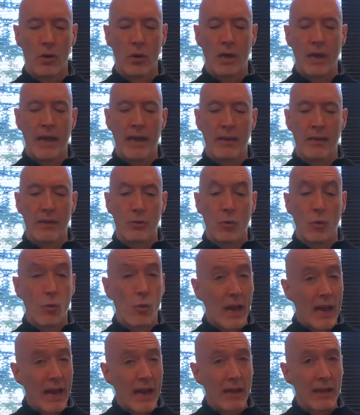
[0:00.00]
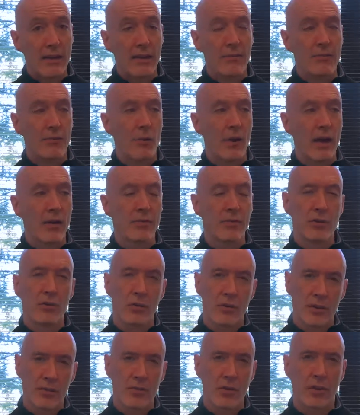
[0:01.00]
And in a way, if you have to do
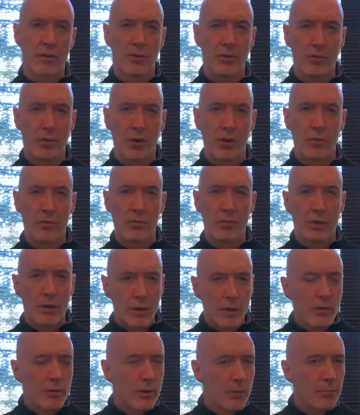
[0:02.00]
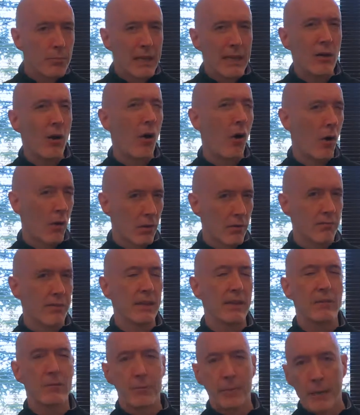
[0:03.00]
this on your own, you can be all of
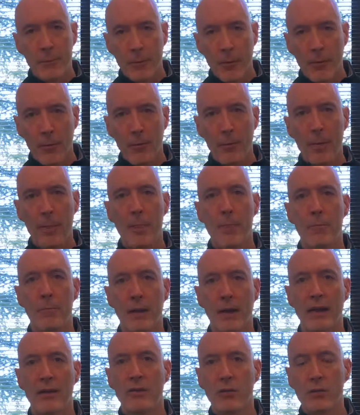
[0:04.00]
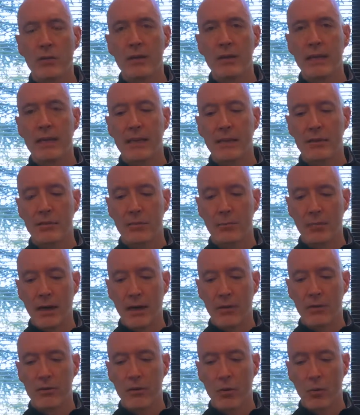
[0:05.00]
these people. But I do think it's
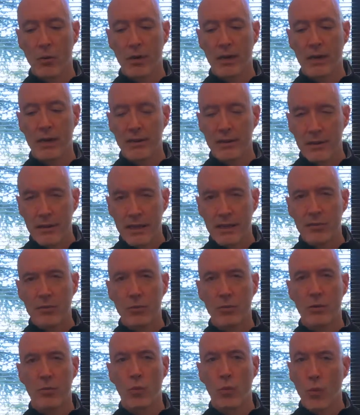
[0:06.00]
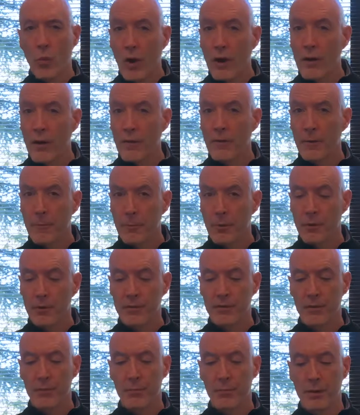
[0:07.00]
better to work at least with one other
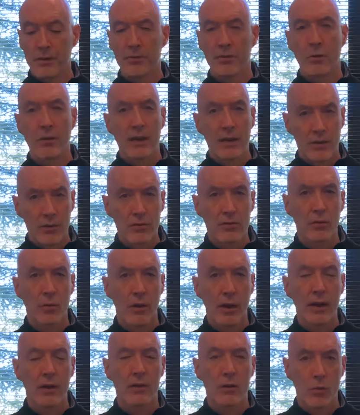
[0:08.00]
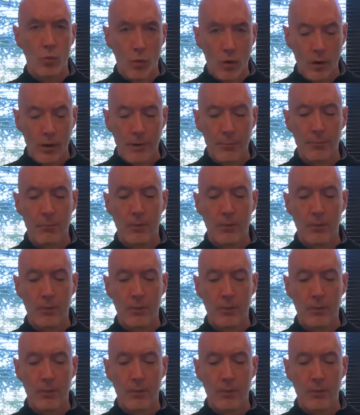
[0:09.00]
person. But so here's the way it could work.